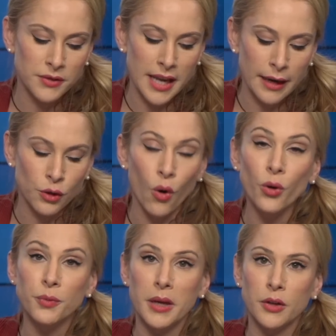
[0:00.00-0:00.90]
Dan
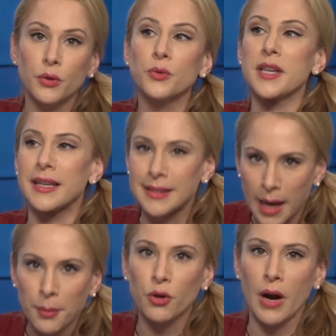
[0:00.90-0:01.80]
Goldman, who's a
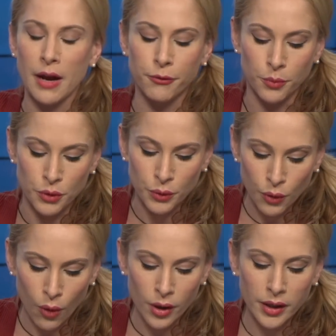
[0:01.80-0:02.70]
Democrat from New
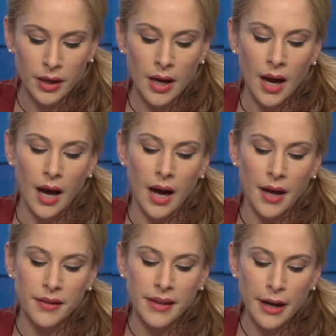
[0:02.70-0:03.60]
York,
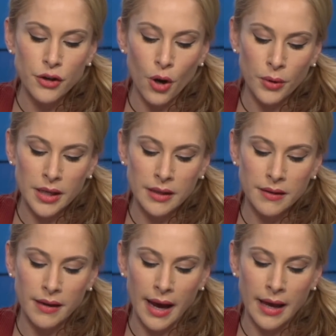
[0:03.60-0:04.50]
uh, then noted
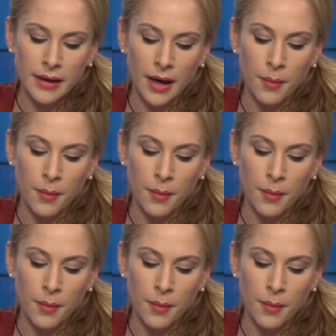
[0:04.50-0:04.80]
that uh,